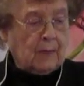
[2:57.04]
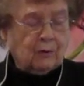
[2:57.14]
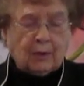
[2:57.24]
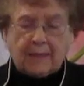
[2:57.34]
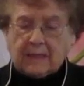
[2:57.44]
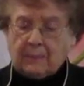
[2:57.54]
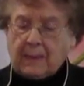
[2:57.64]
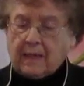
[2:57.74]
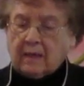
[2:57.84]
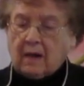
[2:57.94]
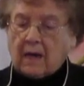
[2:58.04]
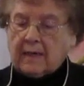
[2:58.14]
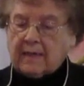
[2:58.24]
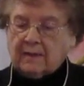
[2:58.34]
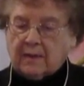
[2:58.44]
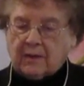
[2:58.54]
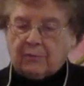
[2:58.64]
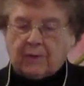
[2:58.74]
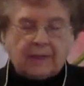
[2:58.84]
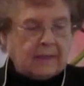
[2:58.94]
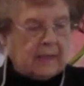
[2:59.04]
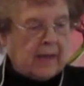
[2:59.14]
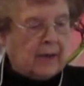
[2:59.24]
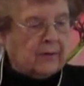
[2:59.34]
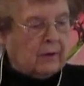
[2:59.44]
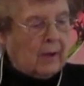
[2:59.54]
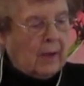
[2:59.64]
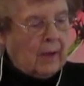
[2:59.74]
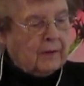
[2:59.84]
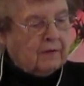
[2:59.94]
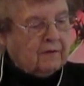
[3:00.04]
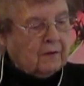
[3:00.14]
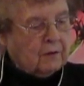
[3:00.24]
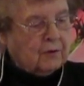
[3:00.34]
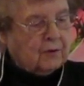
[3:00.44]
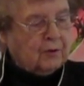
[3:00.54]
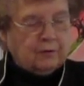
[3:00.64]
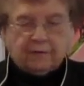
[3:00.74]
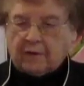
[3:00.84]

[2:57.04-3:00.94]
So let's begin our lesson and read together the first two